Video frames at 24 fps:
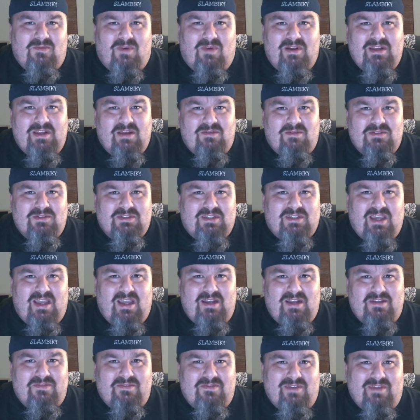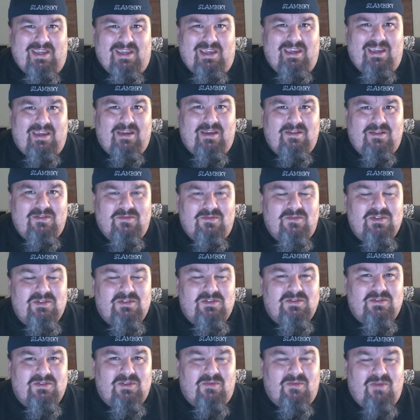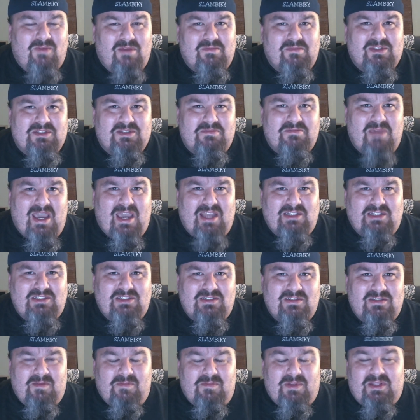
one that was kind of eh, which was the women's match.